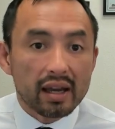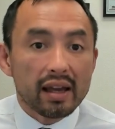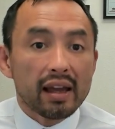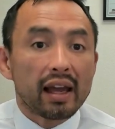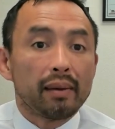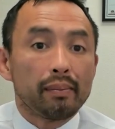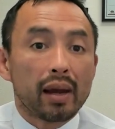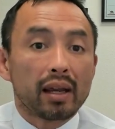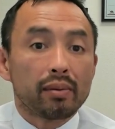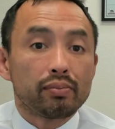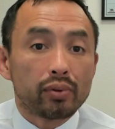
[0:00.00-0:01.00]
It may
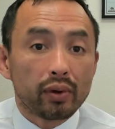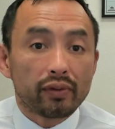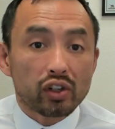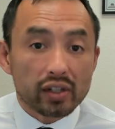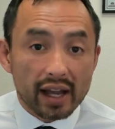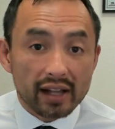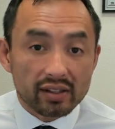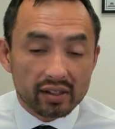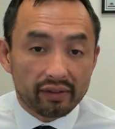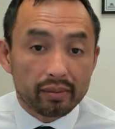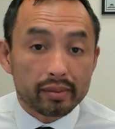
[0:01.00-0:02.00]
improve your chances
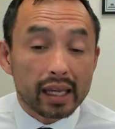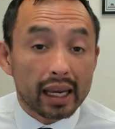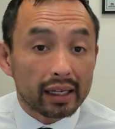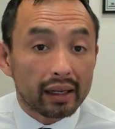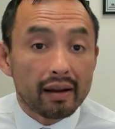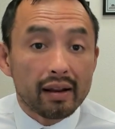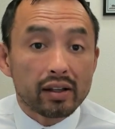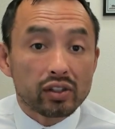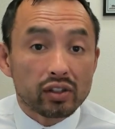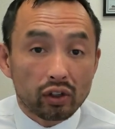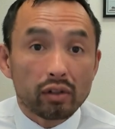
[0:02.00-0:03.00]
of obtaining
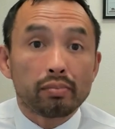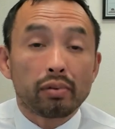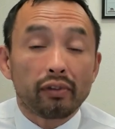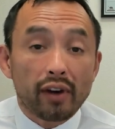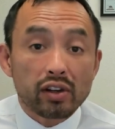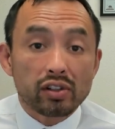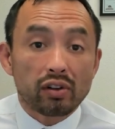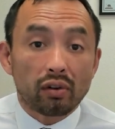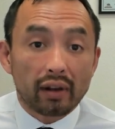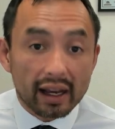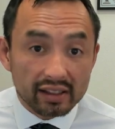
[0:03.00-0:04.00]
certain professional
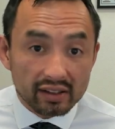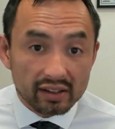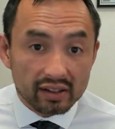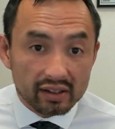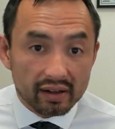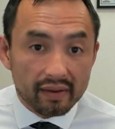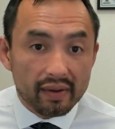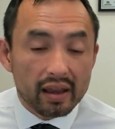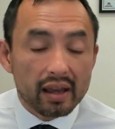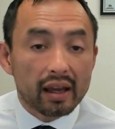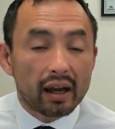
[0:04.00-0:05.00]
licenses.
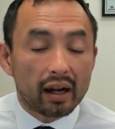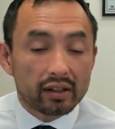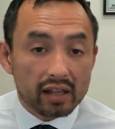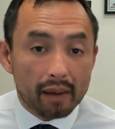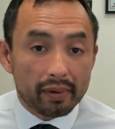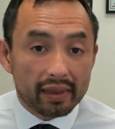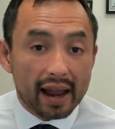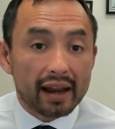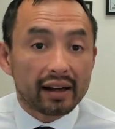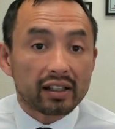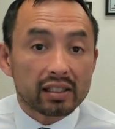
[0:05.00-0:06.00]
On top of that,
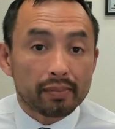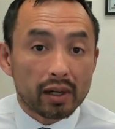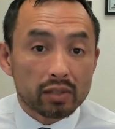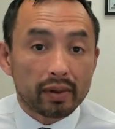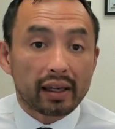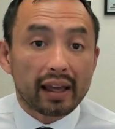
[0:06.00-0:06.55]
an expungement can